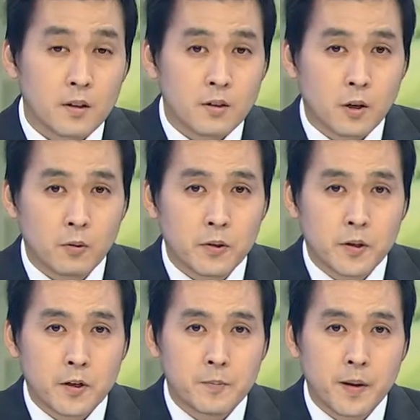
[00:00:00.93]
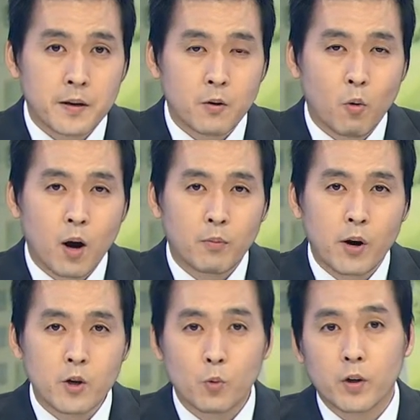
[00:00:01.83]
Seoul is expanding
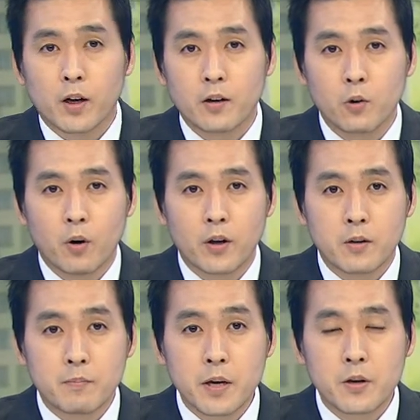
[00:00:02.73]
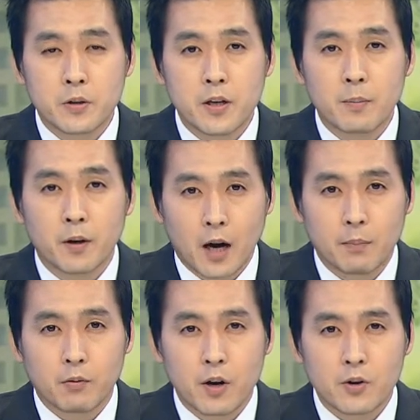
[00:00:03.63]
cooperation with Hanoi in peacekeeping
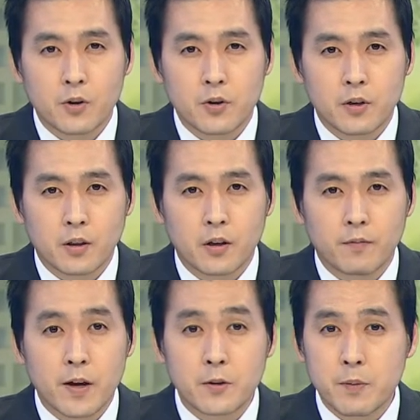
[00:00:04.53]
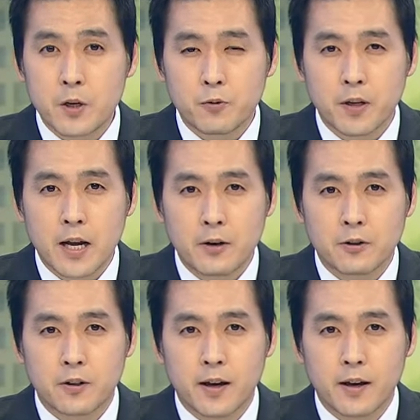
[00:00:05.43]
operations, the Defense Ministry announced
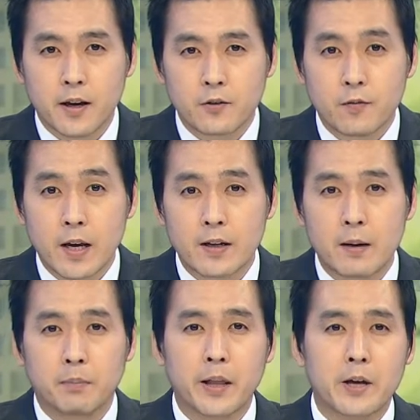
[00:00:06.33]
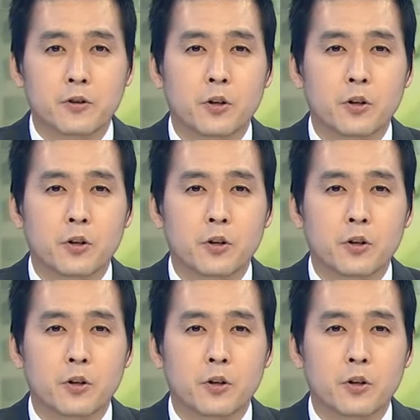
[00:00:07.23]
today as Vietnam plans to